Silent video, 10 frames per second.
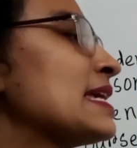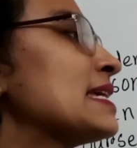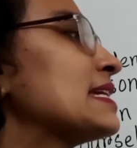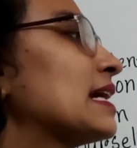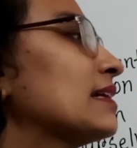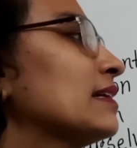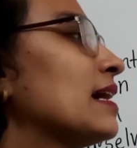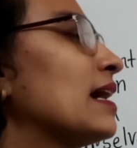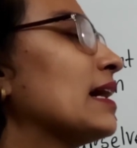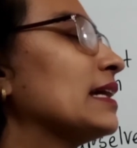Here
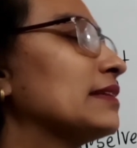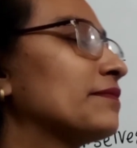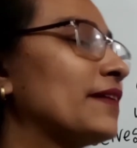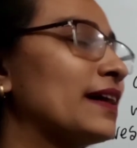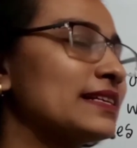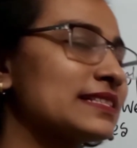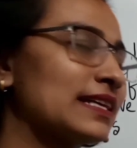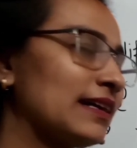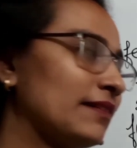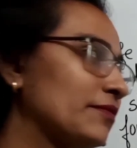in the first,
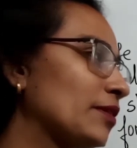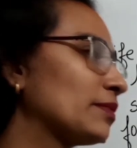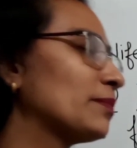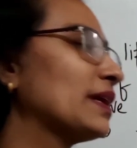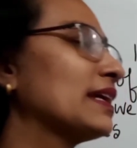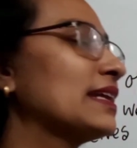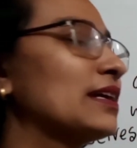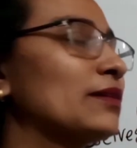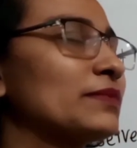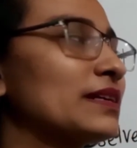from the
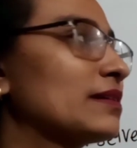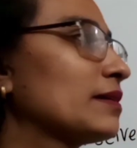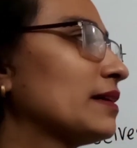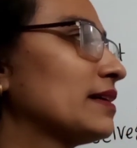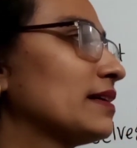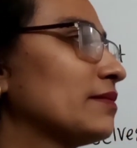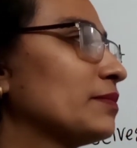beginning of the